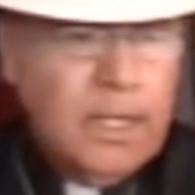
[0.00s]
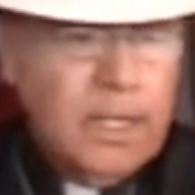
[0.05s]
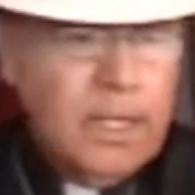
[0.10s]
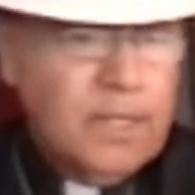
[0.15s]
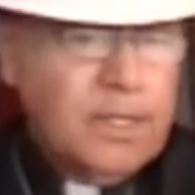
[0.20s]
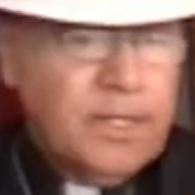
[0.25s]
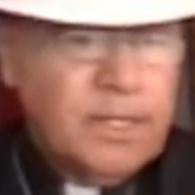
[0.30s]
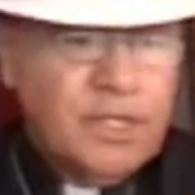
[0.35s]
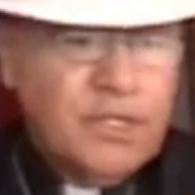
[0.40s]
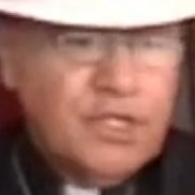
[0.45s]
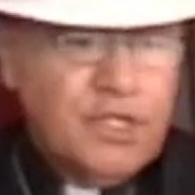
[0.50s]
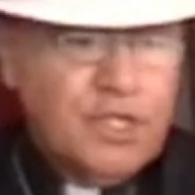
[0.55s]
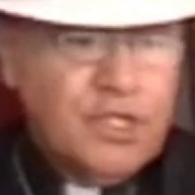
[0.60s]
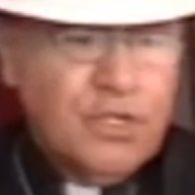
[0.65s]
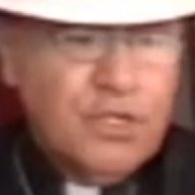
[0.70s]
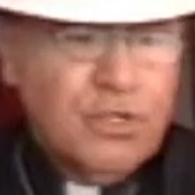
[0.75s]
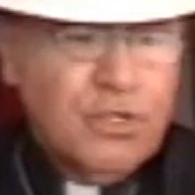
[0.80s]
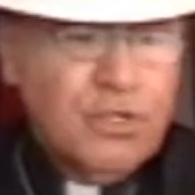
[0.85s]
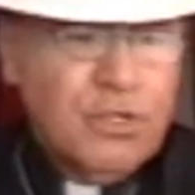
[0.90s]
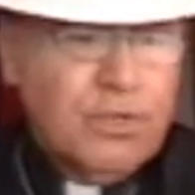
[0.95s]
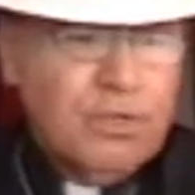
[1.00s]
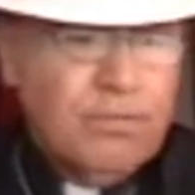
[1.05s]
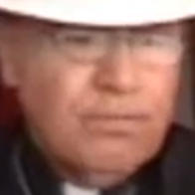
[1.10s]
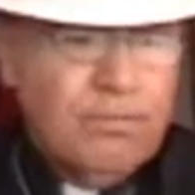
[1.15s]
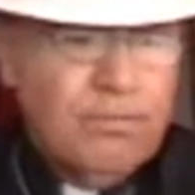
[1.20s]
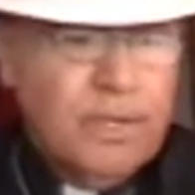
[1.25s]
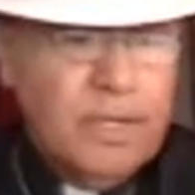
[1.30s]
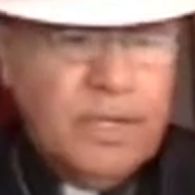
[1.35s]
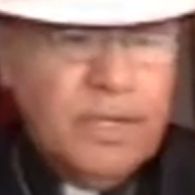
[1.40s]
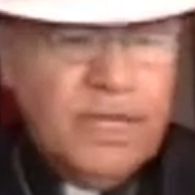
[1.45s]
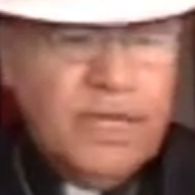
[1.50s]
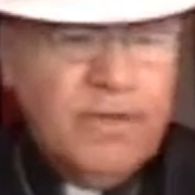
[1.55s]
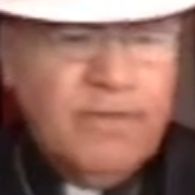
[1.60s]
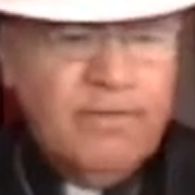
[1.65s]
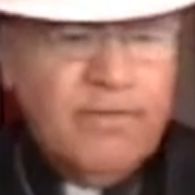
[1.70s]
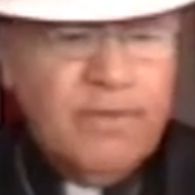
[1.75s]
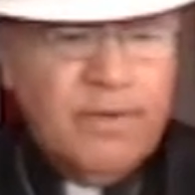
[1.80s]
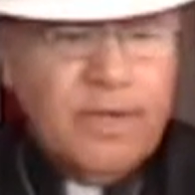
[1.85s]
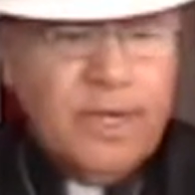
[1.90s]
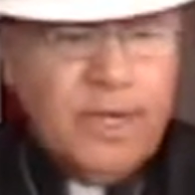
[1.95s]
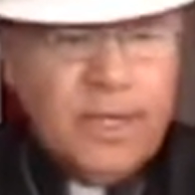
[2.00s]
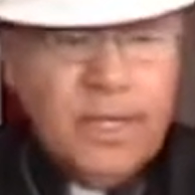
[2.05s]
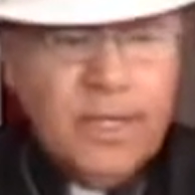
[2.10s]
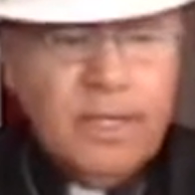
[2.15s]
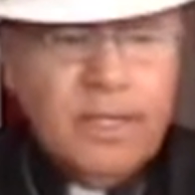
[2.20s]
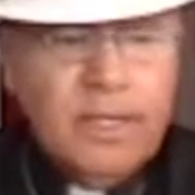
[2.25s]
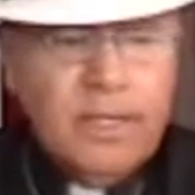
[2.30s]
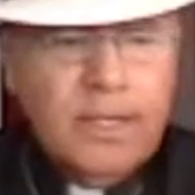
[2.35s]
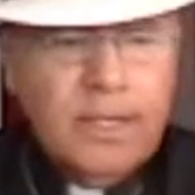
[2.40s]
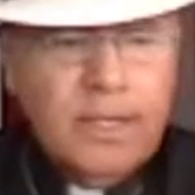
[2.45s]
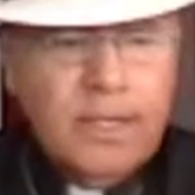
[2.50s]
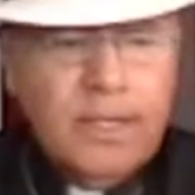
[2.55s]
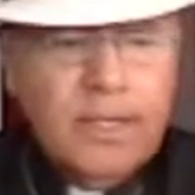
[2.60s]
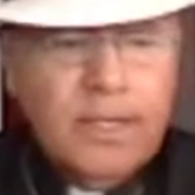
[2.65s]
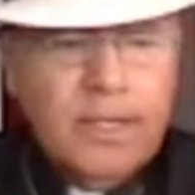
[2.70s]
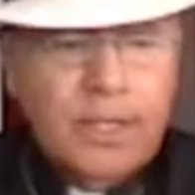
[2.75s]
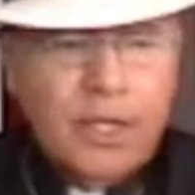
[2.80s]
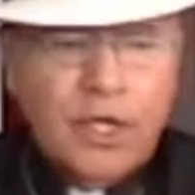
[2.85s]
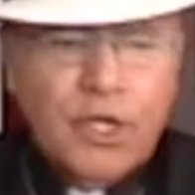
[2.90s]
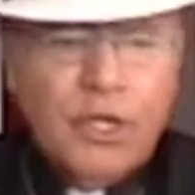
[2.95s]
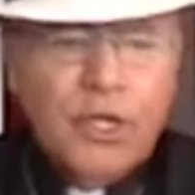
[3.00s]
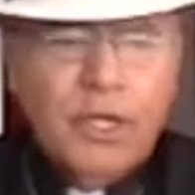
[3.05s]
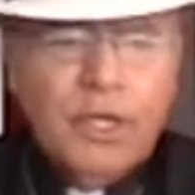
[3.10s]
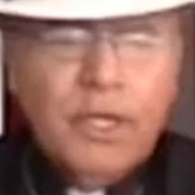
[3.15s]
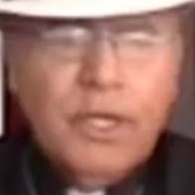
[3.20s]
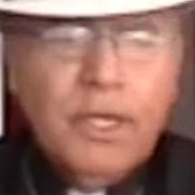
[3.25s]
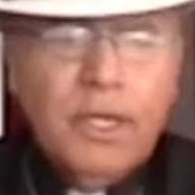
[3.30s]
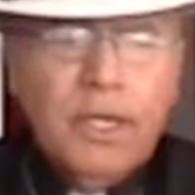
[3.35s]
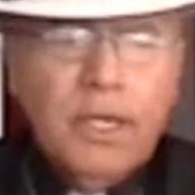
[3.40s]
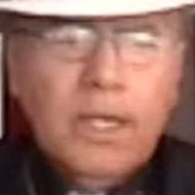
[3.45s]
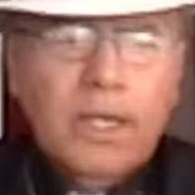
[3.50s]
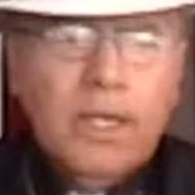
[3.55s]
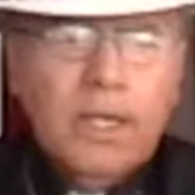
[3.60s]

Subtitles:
a decision to believe in the good,